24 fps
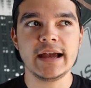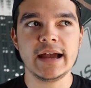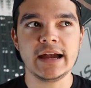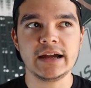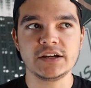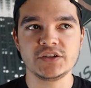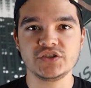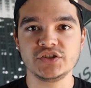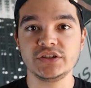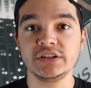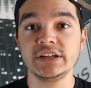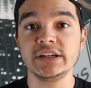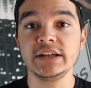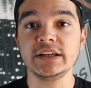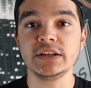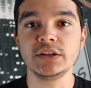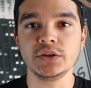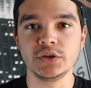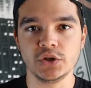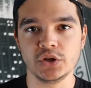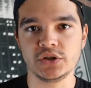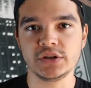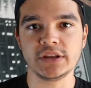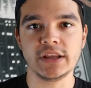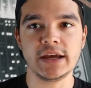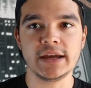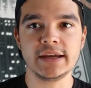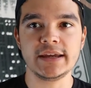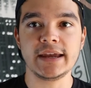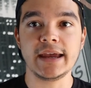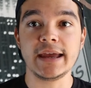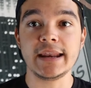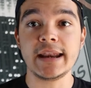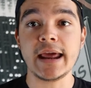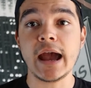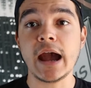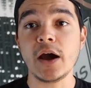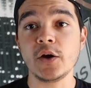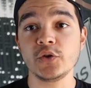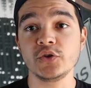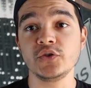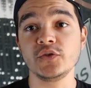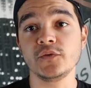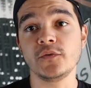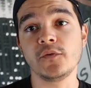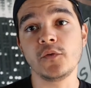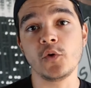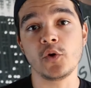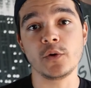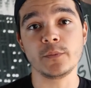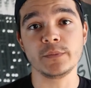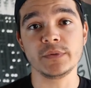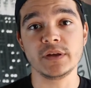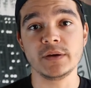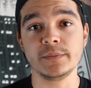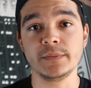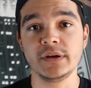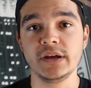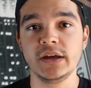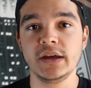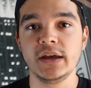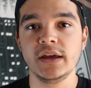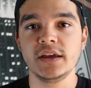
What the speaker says: actually look like and how you form them.